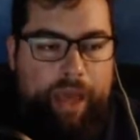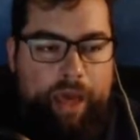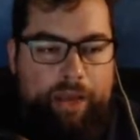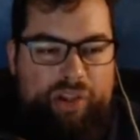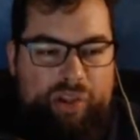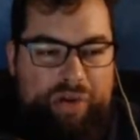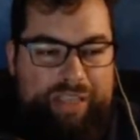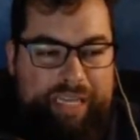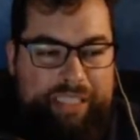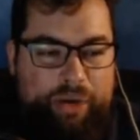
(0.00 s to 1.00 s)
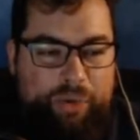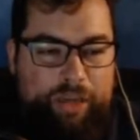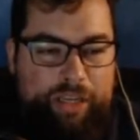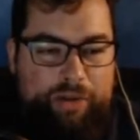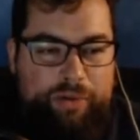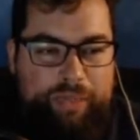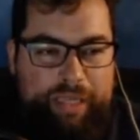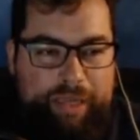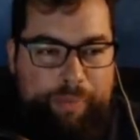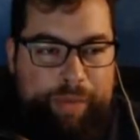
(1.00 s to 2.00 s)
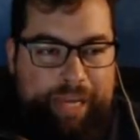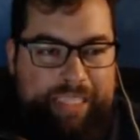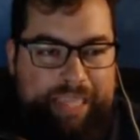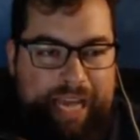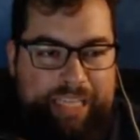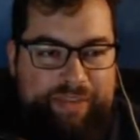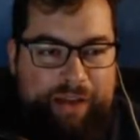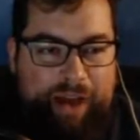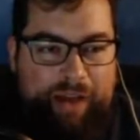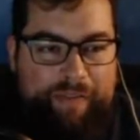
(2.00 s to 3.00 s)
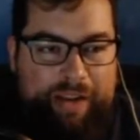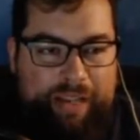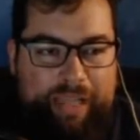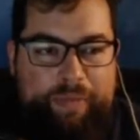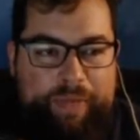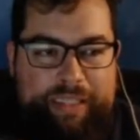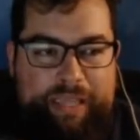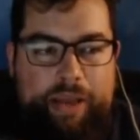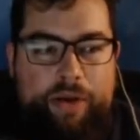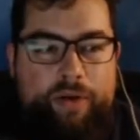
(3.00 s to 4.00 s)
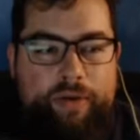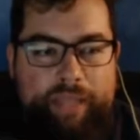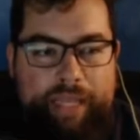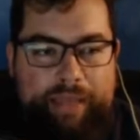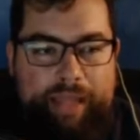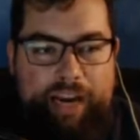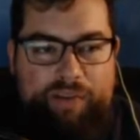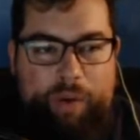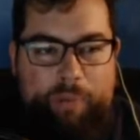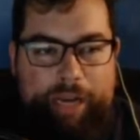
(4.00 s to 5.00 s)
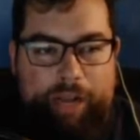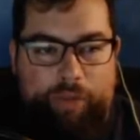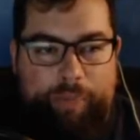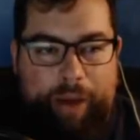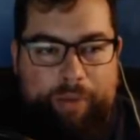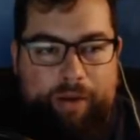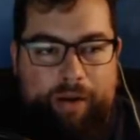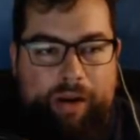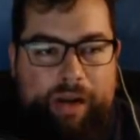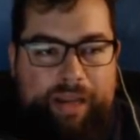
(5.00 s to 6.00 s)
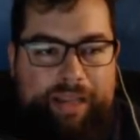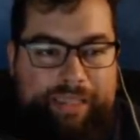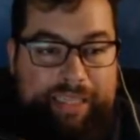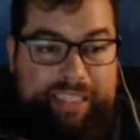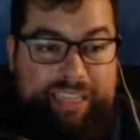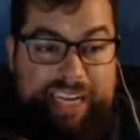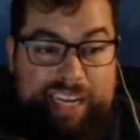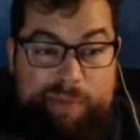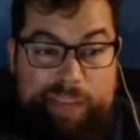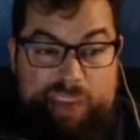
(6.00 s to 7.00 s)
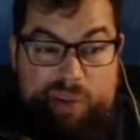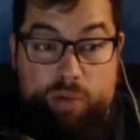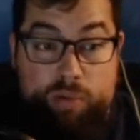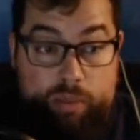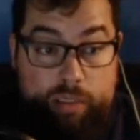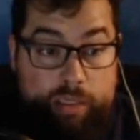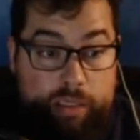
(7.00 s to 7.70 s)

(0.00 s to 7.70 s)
You'll notice I don't use the big attacks very often. That's because they use a lot of weapon health power that doesn't need to be used.